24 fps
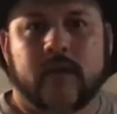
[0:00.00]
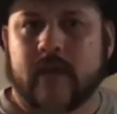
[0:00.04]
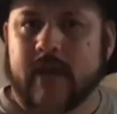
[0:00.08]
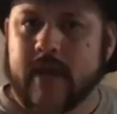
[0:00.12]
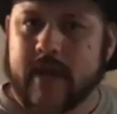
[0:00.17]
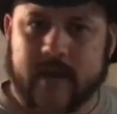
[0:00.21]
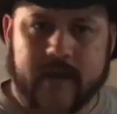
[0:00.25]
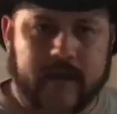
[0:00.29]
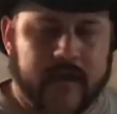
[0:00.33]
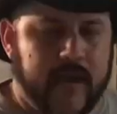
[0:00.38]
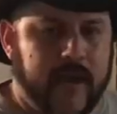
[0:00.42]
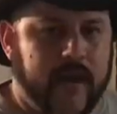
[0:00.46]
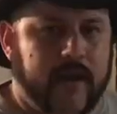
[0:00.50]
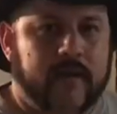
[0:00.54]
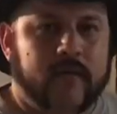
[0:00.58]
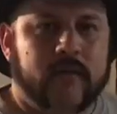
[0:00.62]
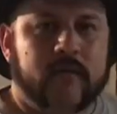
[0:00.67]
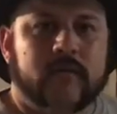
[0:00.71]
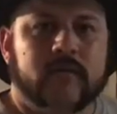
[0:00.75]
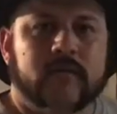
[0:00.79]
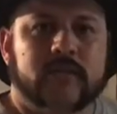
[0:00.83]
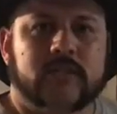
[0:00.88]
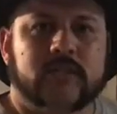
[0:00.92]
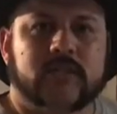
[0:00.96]
And again,
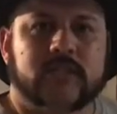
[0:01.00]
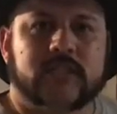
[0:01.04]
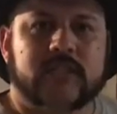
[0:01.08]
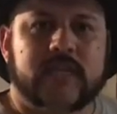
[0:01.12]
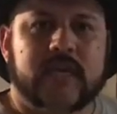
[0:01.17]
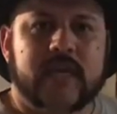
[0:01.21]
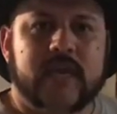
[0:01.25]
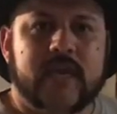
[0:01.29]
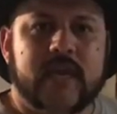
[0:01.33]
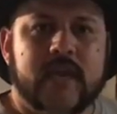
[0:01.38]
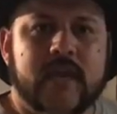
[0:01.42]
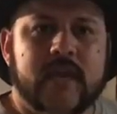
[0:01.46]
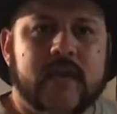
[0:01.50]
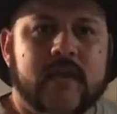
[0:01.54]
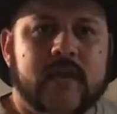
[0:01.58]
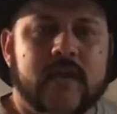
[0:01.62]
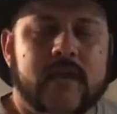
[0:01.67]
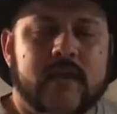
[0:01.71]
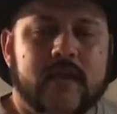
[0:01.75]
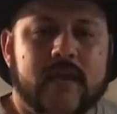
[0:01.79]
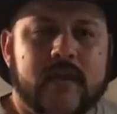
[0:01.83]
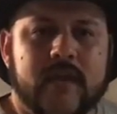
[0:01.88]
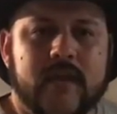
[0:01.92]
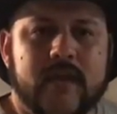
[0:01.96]
C,
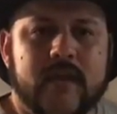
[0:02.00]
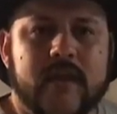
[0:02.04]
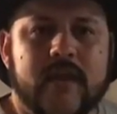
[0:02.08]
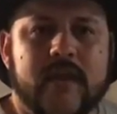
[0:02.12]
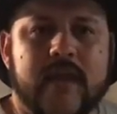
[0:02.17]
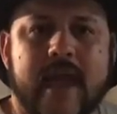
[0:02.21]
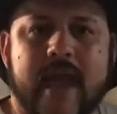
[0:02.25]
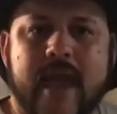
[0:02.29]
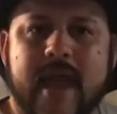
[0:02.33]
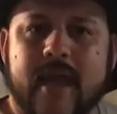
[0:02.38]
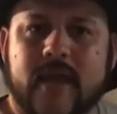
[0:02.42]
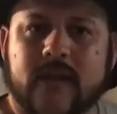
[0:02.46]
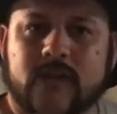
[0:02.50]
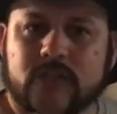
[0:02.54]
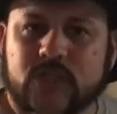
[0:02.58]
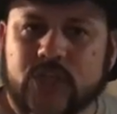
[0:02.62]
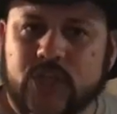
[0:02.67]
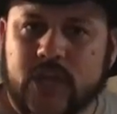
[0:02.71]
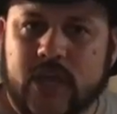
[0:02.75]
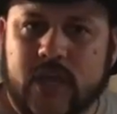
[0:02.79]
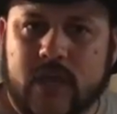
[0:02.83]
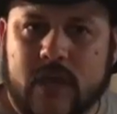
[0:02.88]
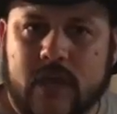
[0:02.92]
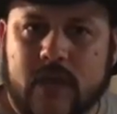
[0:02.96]
E, and
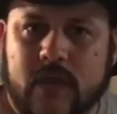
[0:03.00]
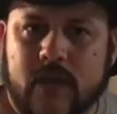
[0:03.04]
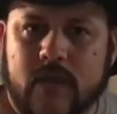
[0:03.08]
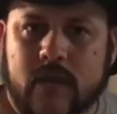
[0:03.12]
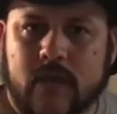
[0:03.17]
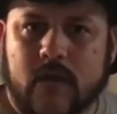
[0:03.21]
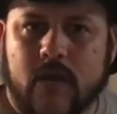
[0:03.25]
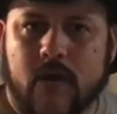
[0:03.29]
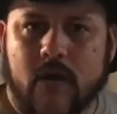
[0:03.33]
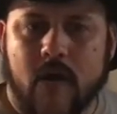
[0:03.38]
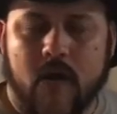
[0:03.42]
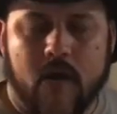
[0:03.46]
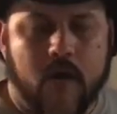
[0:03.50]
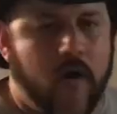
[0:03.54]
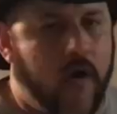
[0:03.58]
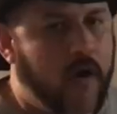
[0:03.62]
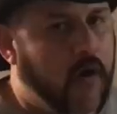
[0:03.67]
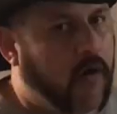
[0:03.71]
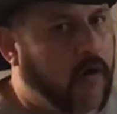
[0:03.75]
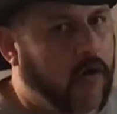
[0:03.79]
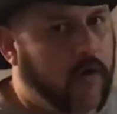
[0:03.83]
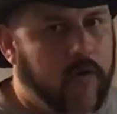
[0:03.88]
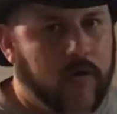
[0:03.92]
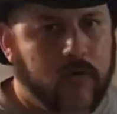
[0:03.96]
G are
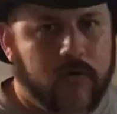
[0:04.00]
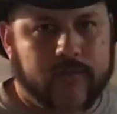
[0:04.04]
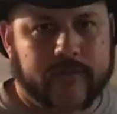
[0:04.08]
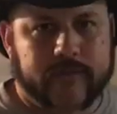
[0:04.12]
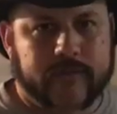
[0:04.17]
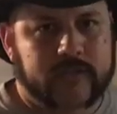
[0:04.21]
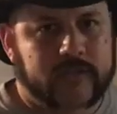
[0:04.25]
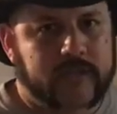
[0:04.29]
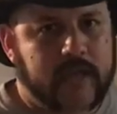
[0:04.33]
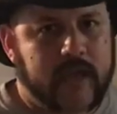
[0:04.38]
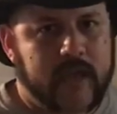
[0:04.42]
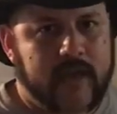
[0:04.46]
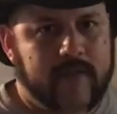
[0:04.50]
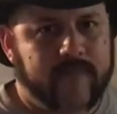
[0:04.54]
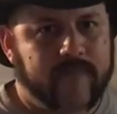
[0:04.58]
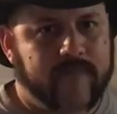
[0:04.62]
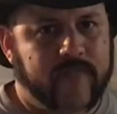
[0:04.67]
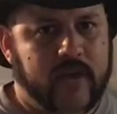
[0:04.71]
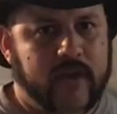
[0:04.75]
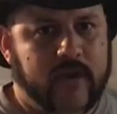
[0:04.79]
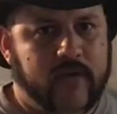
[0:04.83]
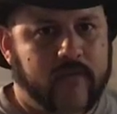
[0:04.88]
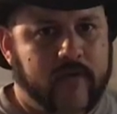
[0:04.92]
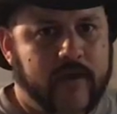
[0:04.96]
all the same
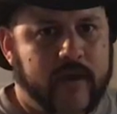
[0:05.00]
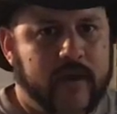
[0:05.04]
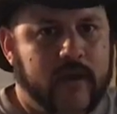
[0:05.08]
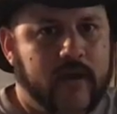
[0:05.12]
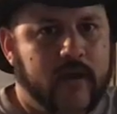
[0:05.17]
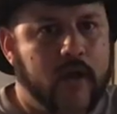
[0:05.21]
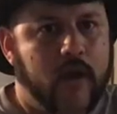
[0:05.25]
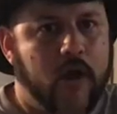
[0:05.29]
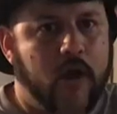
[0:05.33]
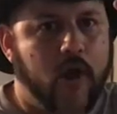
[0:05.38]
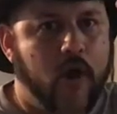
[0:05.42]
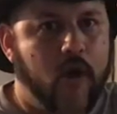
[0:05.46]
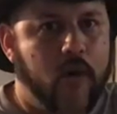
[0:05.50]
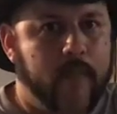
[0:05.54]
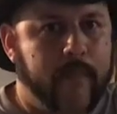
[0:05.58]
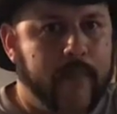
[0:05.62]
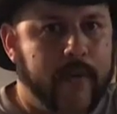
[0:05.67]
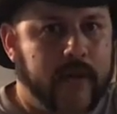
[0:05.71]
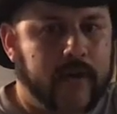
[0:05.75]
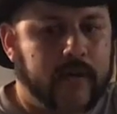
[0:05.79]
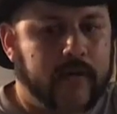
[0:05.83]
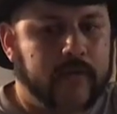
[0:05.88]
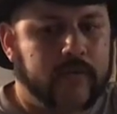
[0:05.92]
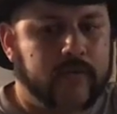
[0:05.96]
fingering,
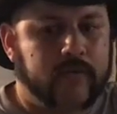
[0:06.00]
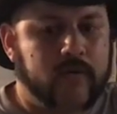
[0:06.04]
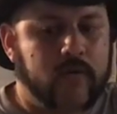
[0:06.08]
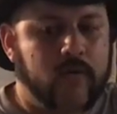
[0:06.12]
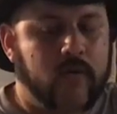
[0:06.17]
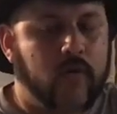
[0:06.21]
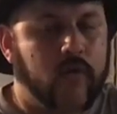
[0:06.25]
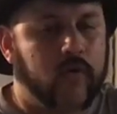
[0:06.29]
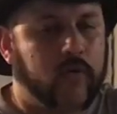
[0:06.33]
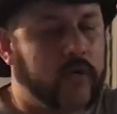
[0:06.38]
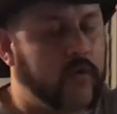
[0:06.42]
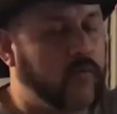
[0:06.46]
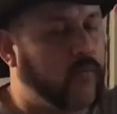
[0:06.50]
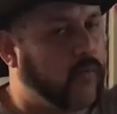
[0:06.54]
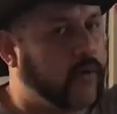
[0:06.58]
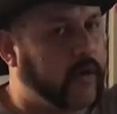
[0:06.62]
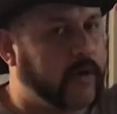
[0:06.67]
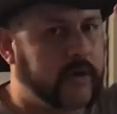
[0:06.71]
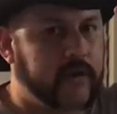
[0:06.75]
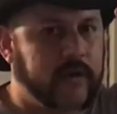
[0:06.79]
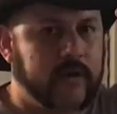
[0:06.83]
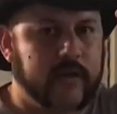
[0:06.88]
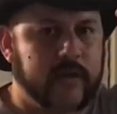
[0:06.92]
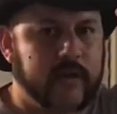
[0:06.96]
open. The only
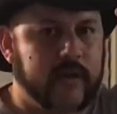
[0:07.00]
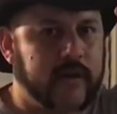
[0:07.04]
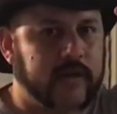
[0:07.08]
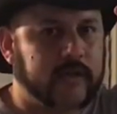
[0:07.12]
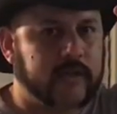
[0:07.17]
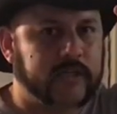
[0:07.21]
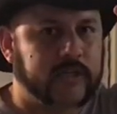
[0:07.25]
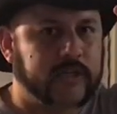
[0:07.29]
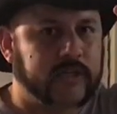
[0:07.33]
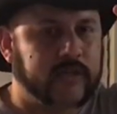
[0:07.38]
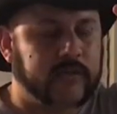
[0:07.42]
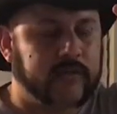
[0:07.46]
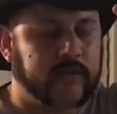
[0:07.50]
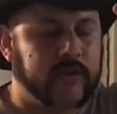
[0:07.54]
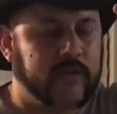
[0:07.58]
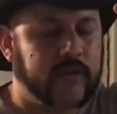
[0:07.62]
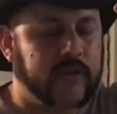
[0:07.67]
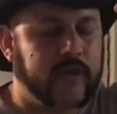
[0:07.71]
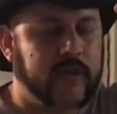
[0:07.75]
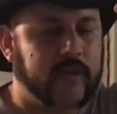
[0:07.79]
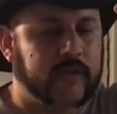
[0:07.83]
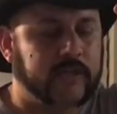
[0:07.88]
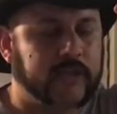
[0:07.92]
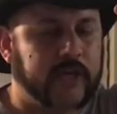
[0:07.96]
one you
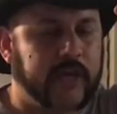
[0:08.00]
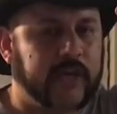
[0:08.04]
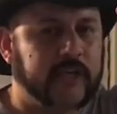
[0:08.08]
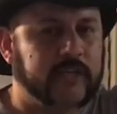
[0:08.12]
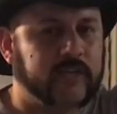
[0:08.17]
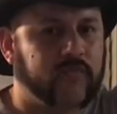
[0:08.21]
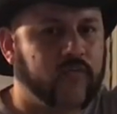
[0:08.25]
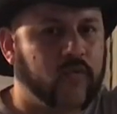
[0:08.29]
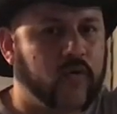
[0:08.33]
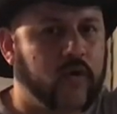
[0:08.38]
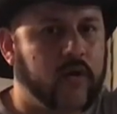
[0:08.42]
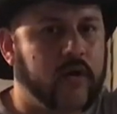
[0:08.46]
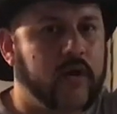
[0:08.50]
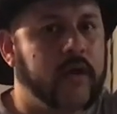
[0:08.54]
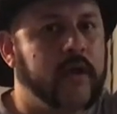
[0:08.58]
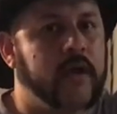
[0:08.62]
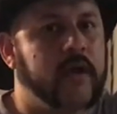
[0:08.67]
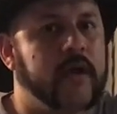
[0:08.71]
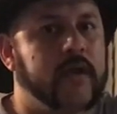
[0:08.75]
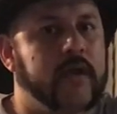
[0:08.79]
need a change for